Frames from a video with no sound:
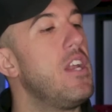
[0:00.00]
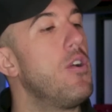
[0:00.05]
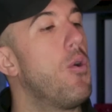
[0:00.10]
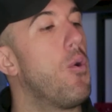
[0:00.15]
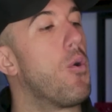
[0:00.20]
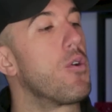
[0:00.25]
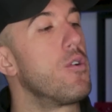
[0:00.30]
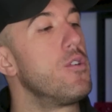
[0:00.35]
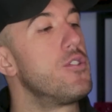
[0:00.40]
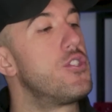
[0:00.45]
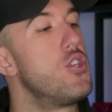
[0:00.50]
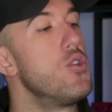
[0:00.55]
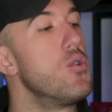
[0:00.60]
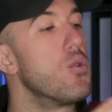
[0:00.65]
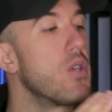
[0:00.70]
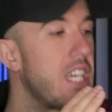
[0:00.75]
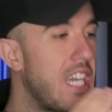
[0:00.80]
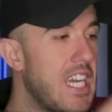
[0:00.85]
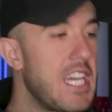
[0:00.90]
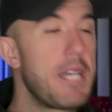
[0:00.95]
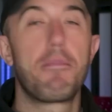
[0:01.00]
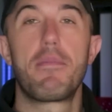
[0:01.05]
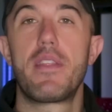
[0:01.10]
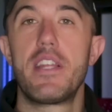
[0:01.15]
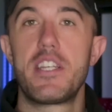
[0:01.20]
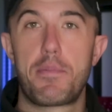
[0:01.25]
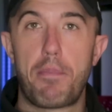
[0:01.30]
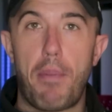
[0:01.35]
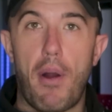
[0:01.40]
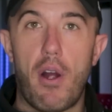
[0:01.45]
in order to keep
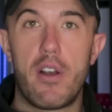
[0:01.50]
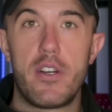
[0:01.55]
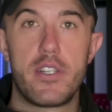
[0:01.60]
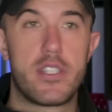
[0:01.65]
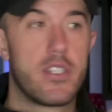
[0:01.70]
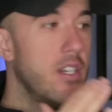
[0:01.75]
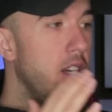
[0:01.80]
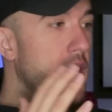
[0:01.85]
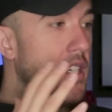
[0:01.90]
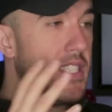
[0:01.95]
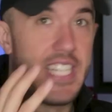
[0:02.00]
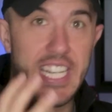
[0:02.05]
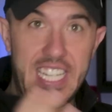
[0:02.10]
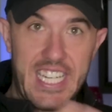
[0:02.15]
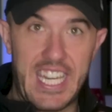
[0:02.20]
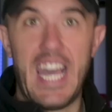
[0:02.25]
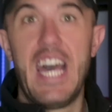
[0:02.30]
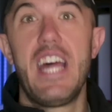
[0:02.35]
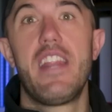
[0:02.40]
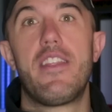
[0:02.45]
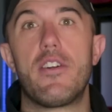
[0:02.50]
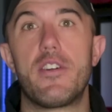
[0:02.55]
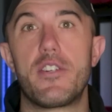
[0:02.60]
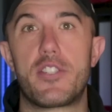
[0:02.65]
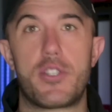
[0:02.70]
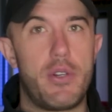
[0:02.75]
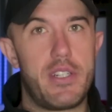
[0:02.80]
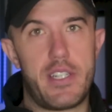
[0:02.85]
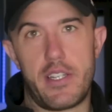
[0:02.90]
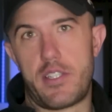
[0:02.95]
this part together
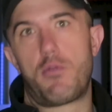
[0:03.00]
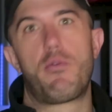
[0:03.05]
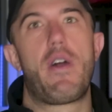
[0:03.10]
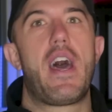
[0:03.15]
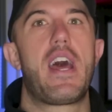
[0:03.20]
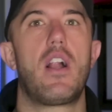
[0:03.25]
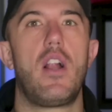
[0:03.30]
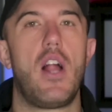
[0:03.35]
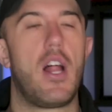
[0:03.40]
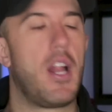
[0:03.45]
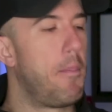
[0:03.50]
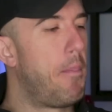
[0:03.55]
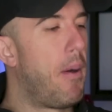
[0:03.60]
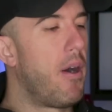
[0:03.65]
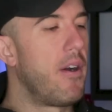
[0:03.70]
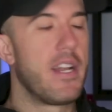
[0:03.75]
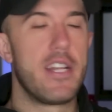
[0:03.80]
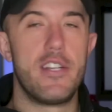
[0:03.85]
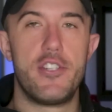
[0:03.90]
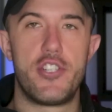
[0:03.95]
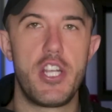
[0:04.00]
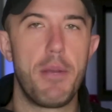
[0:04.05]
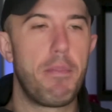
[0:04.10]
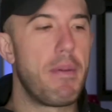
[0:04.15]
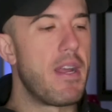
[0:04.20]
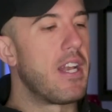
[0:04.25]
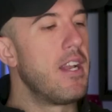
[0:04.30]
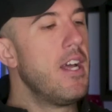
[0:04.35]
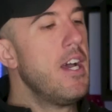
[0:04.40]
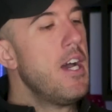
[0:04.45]
so it doesn't rattle all apart in
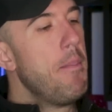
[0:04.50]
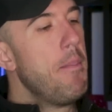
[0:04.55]
shipping,